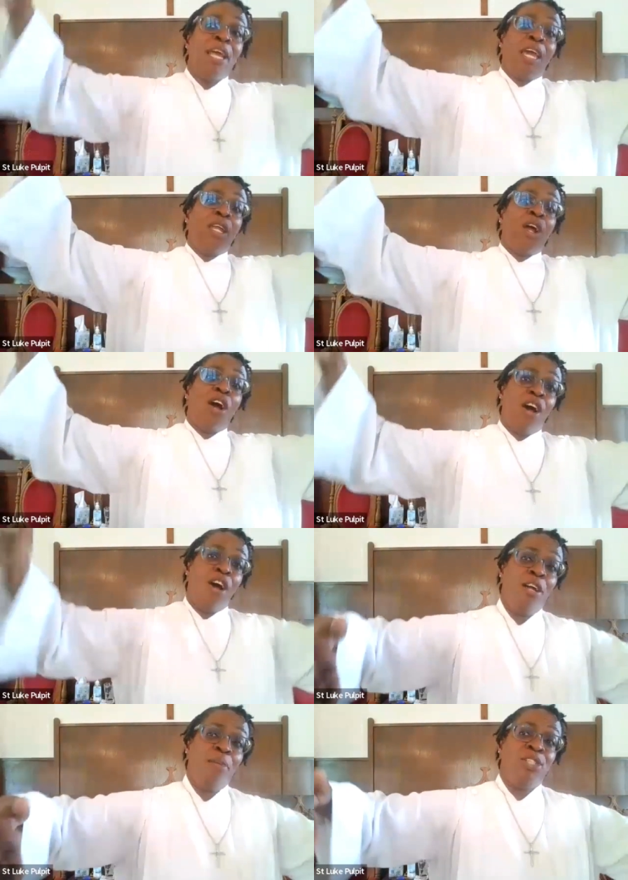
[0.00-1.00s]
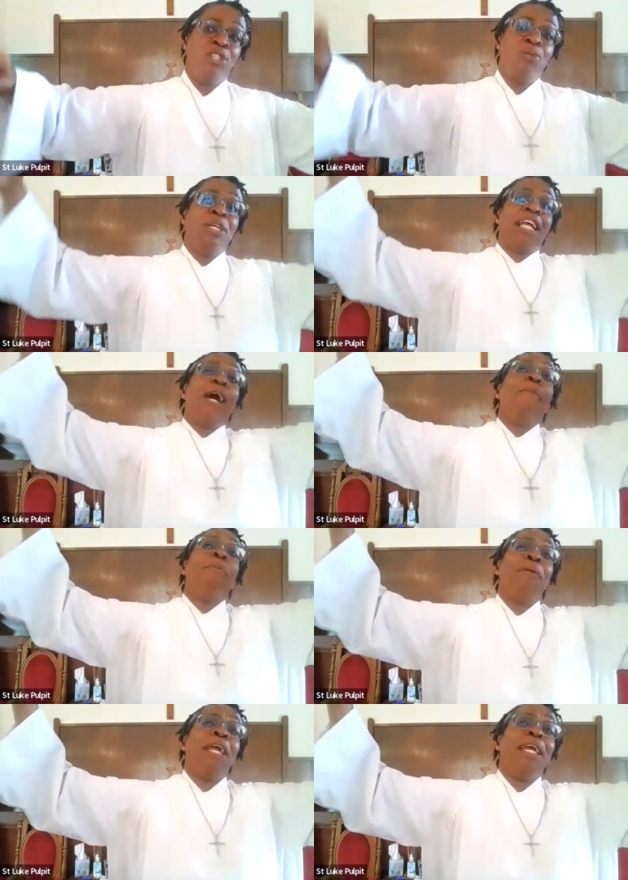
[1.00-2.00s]
and harmed you without
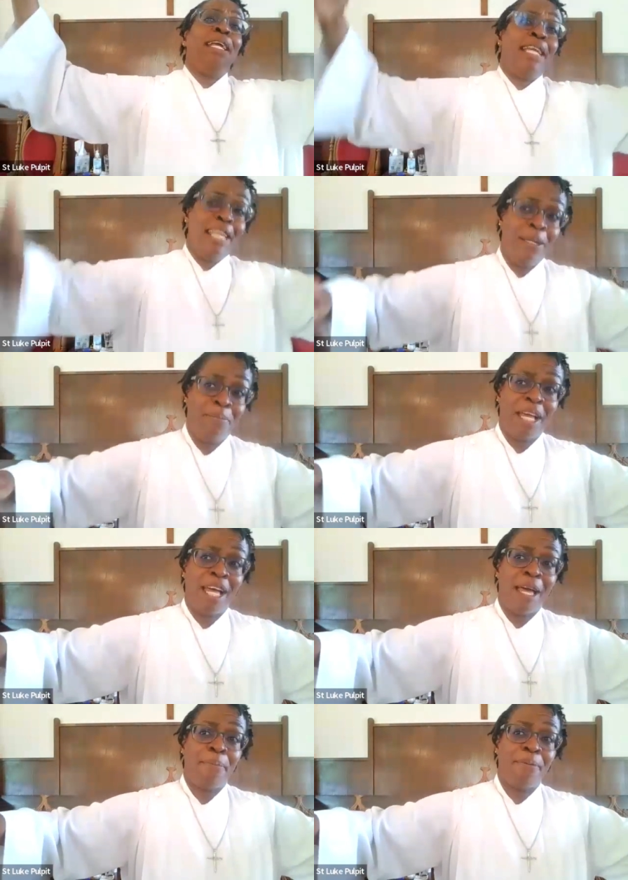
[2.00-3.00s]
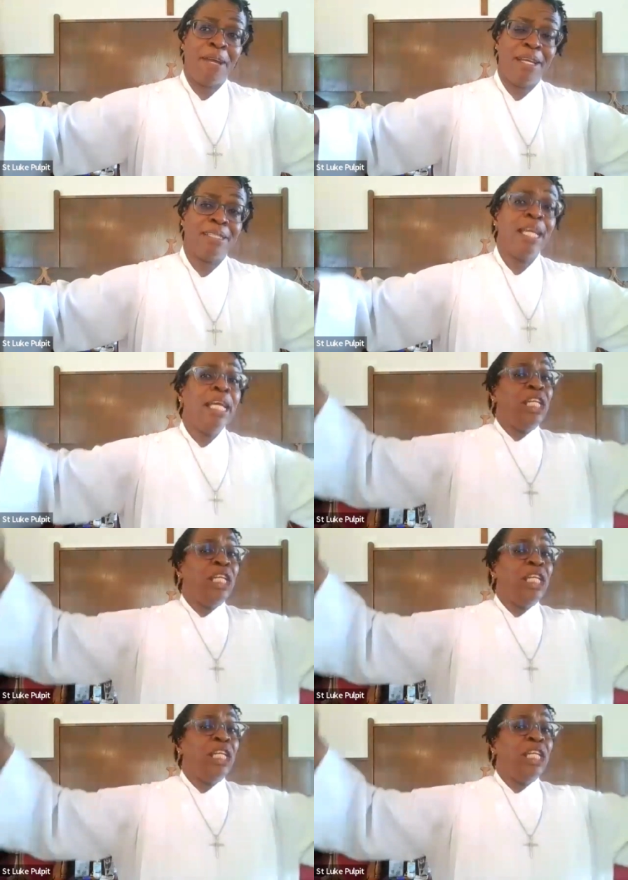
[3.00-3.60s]
praying, get them God prayers,